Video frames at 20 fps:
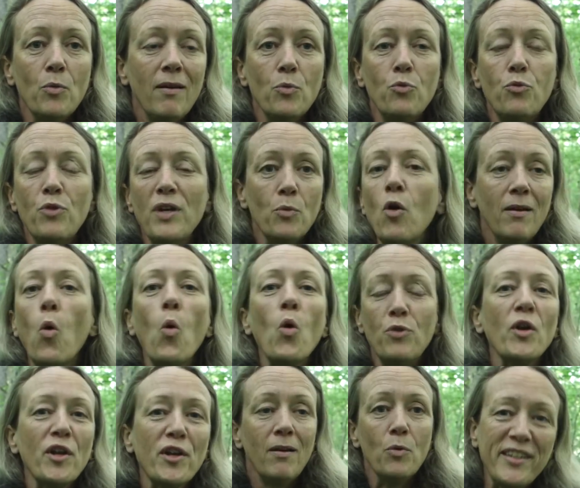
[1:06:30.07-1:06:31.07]
record
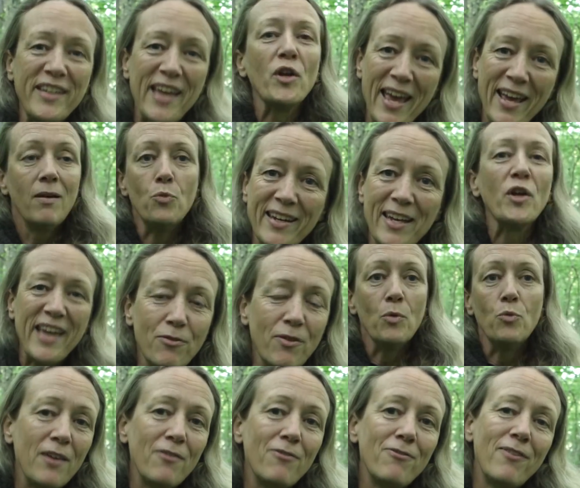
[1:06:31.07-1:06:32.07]
again if
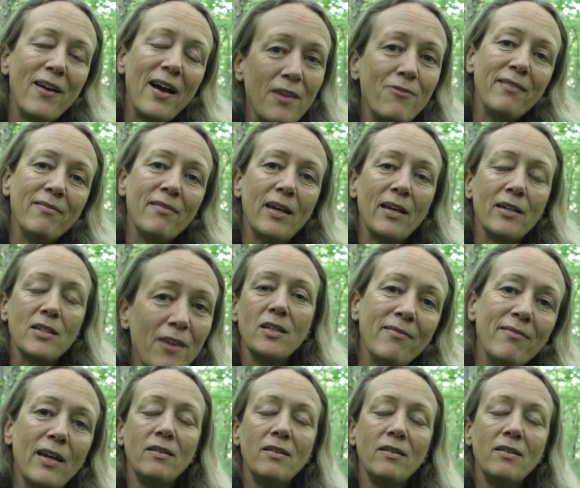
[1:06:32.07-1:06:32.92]
I find that